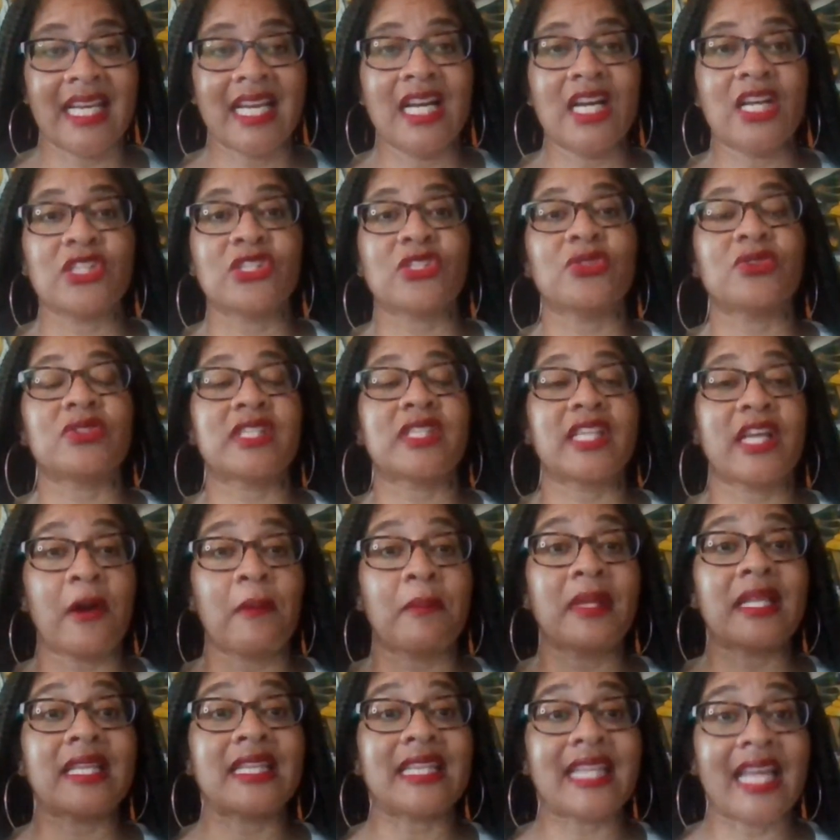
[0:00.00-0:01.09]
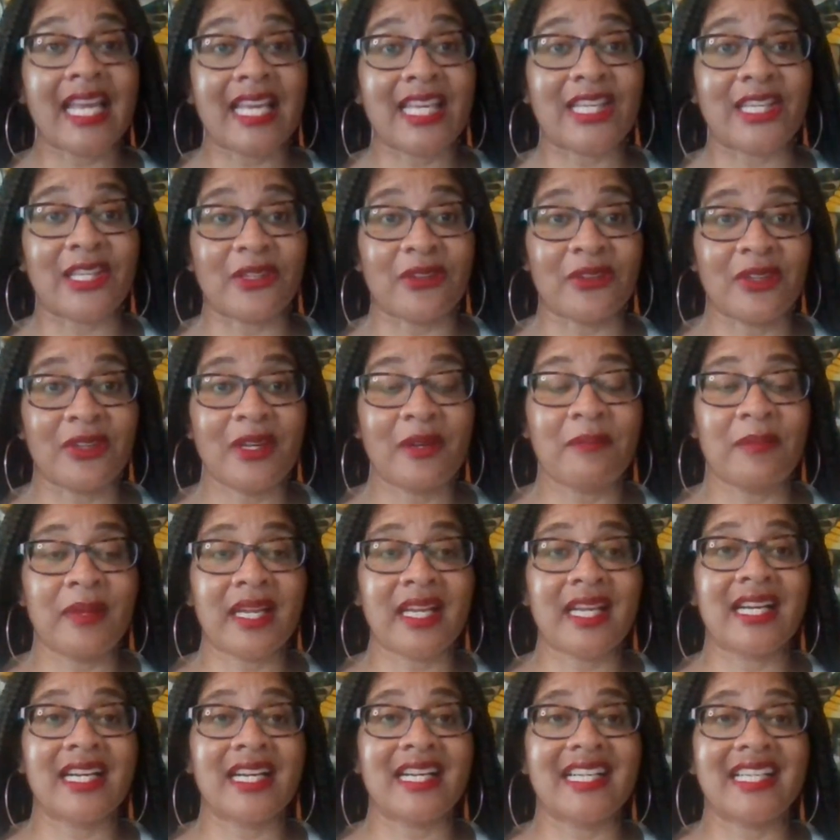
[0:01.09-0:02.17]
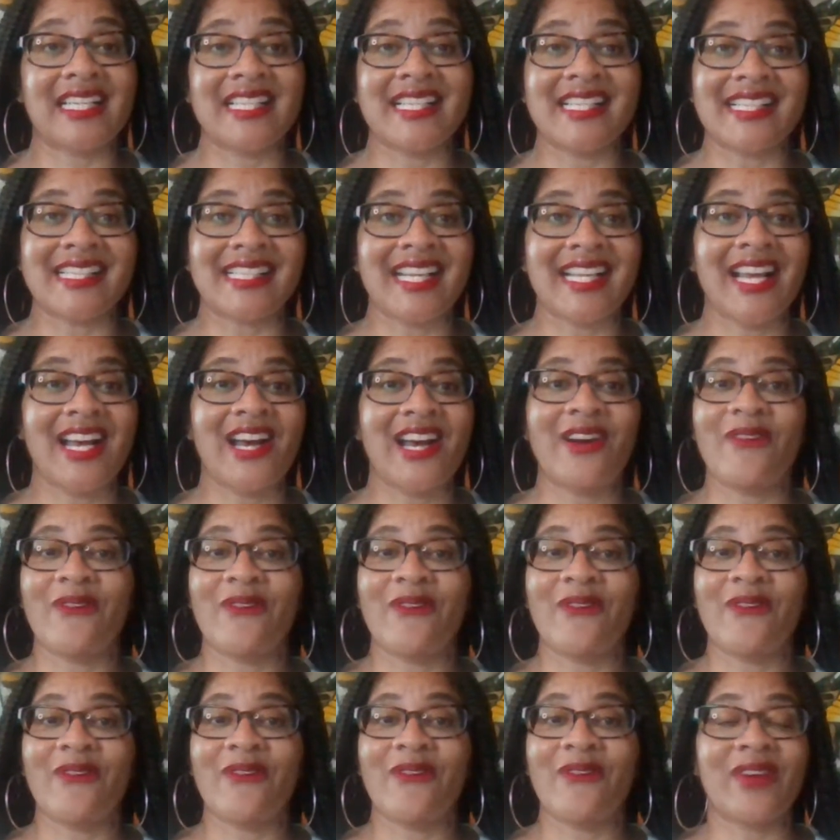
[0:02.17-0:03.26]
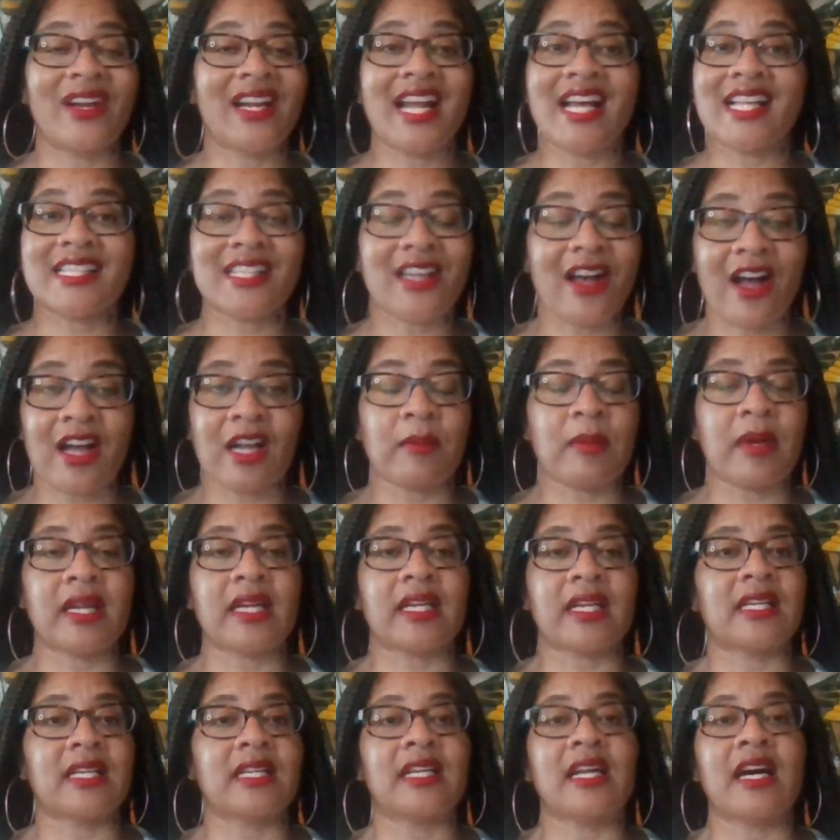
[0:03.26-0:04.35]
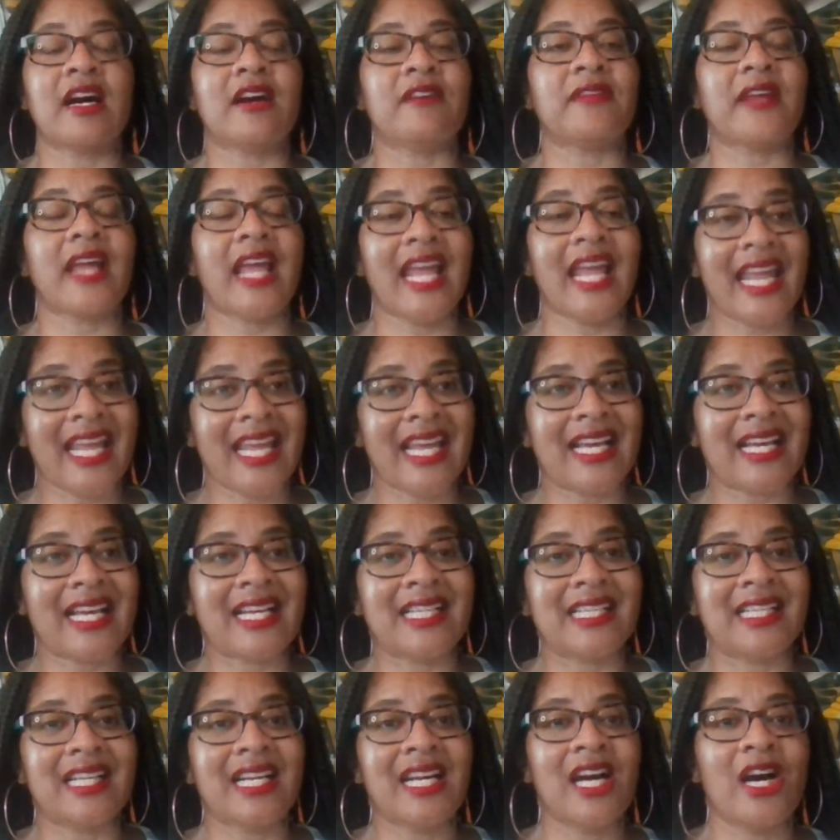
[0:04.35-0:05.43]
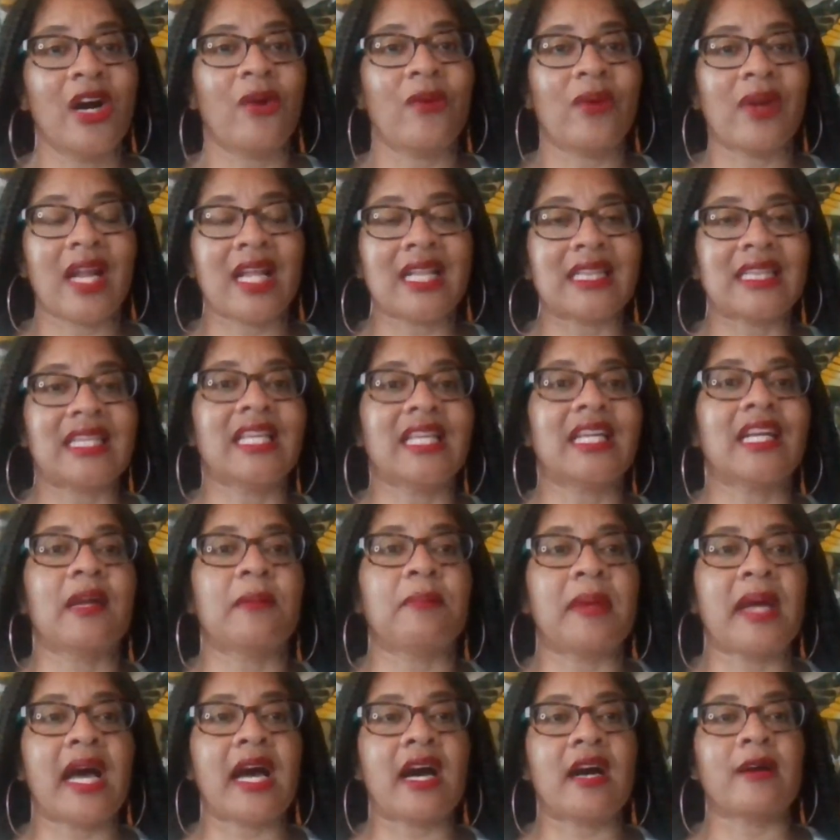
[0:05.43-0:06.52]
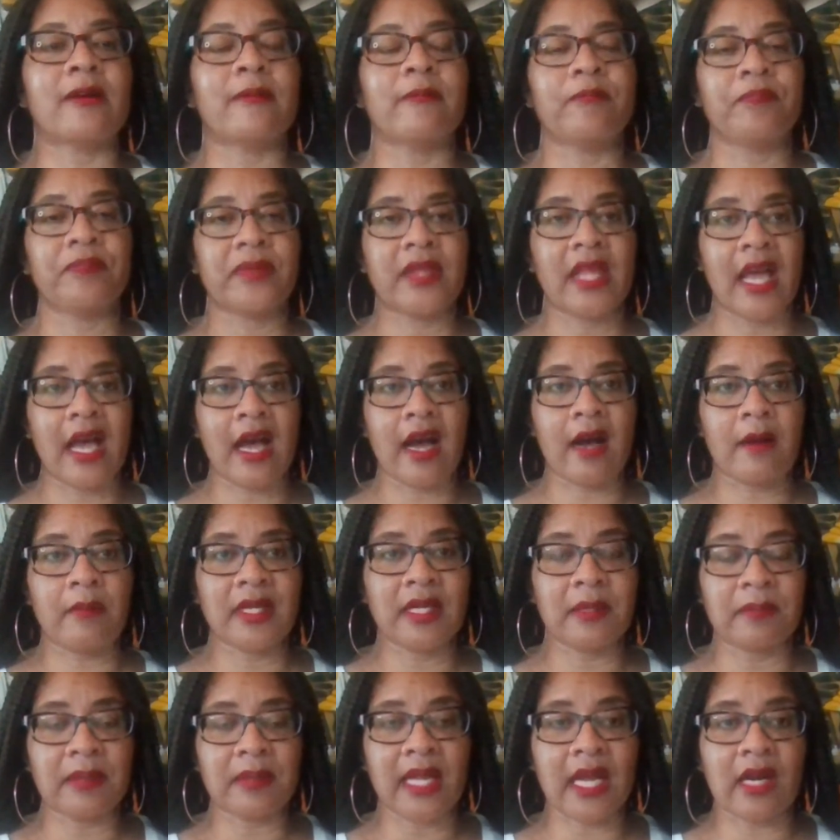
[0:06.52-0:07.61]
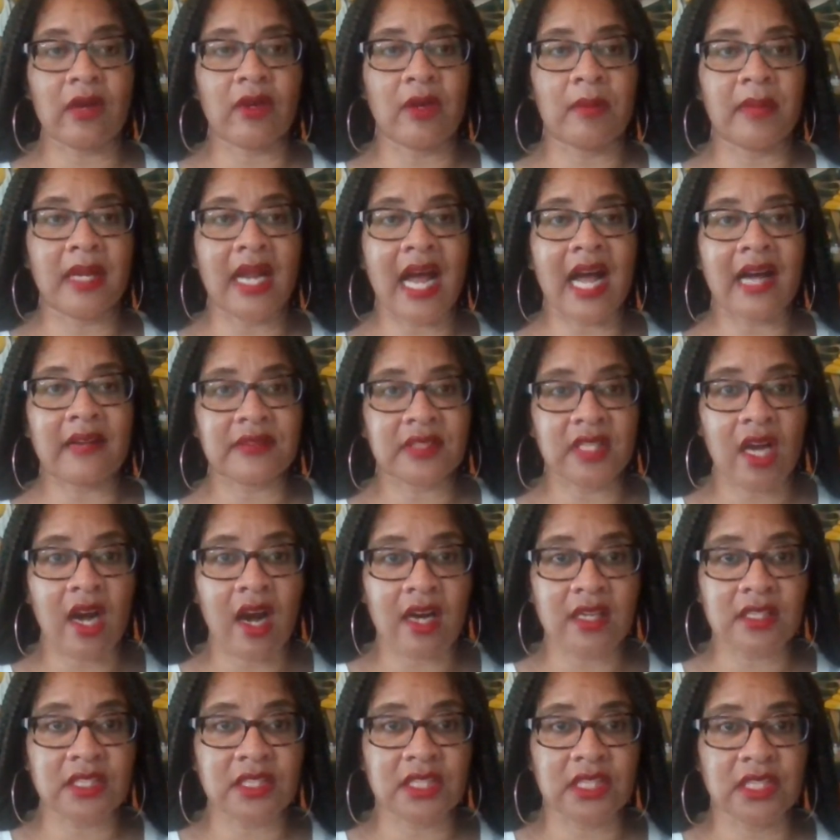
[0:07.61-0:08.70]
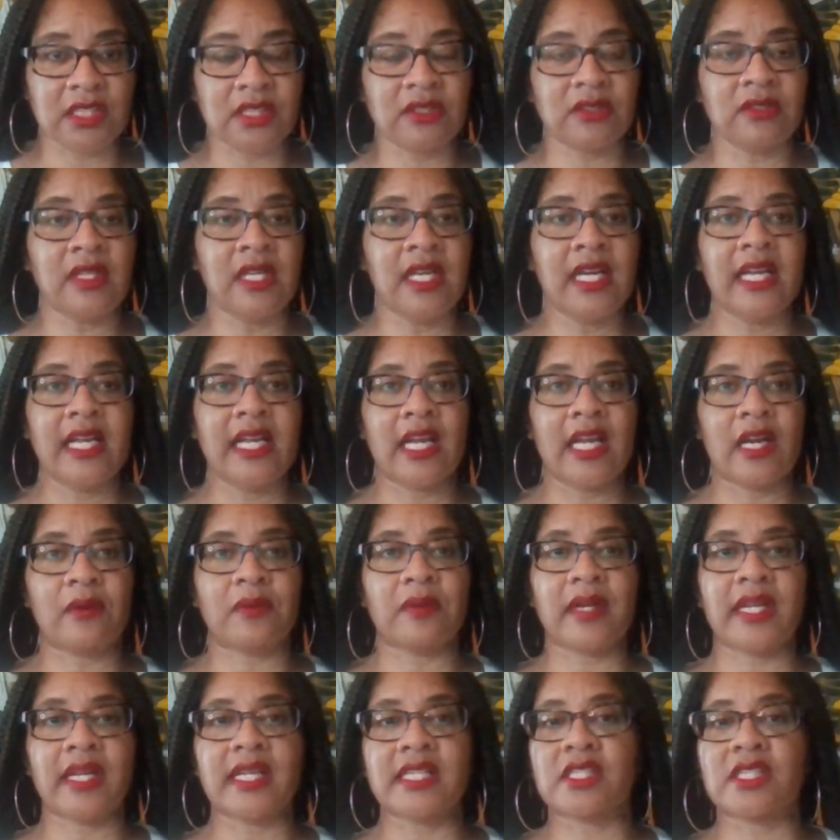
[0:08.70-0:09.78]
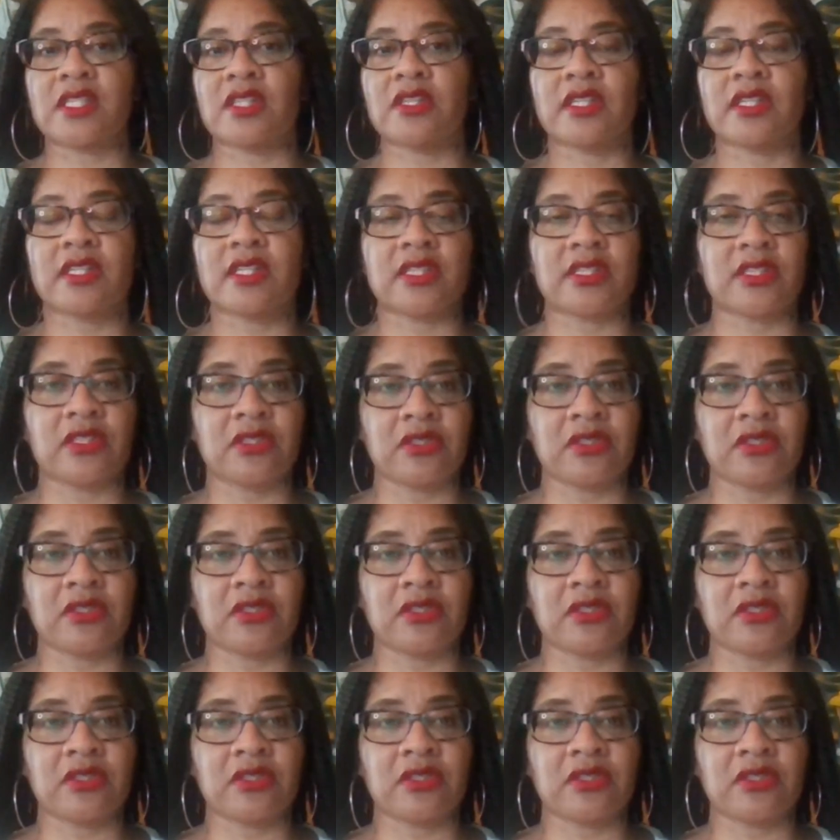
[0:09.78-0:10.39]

to tell me thank you, because we're not talking about it enough. And when I think about how many Black women I've talked to in relation to this YouTube channel,